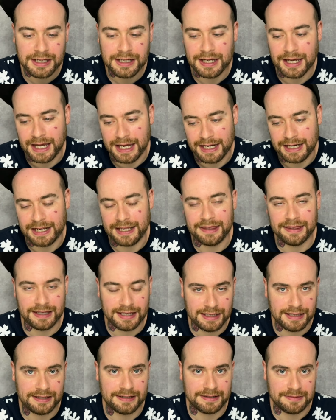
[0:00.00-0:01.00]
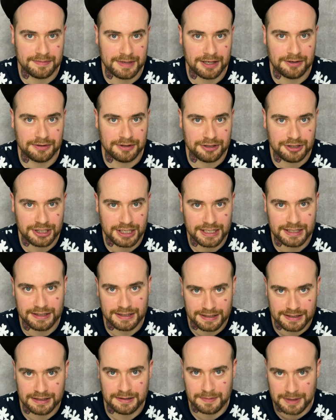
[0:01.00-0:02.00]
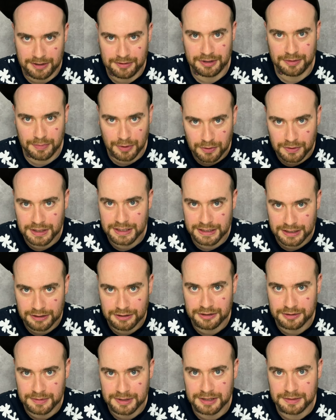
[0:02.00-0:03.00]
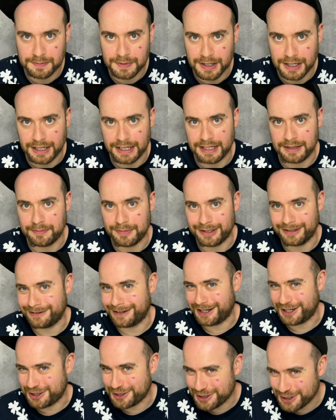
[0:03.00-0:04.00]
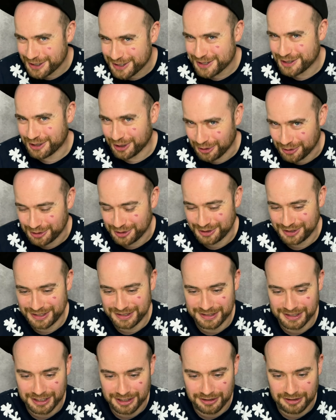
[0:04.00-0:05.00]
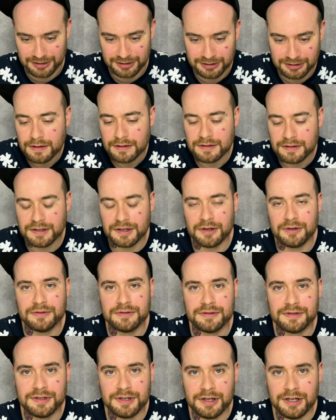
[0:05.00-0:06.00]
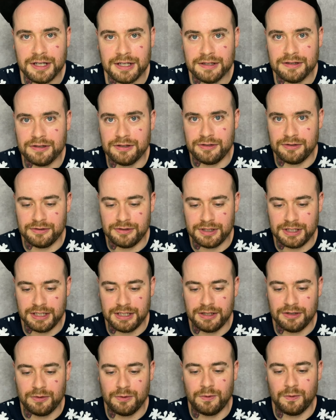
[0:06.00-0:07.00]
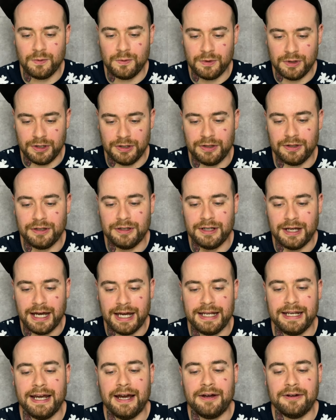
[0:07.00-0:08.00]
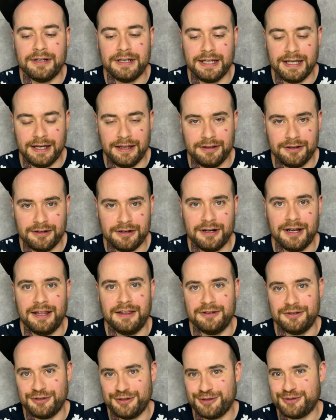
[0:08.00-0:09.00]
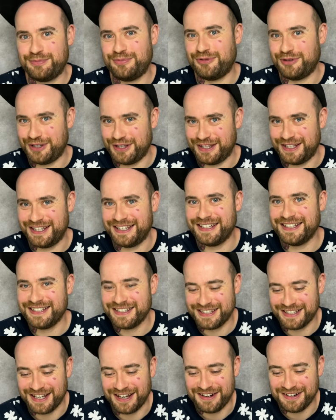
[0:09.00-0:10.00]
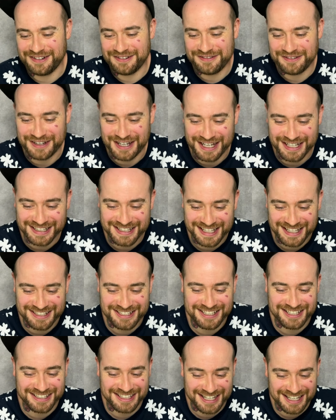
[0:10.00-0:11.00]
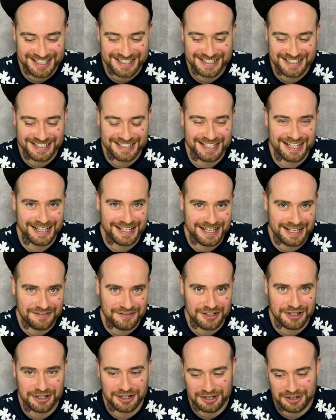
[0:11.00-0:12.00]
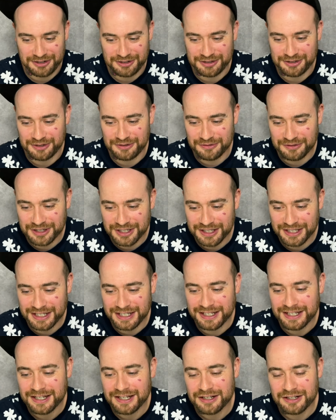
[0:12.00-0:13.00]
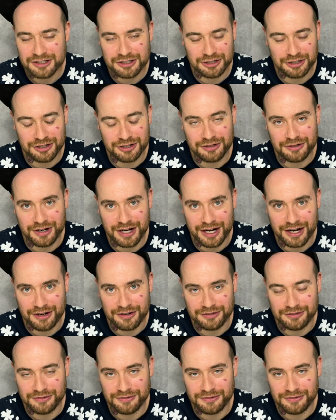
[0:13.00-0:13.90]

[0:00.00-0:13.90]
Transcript: And I think this man with the shades is the man with the ponytails when spying, but I couldn't totally tell. So Sunny and Susie will lie down together, and there's this breathing sound effect, and she likes it, and they even cuddle. So really turnaround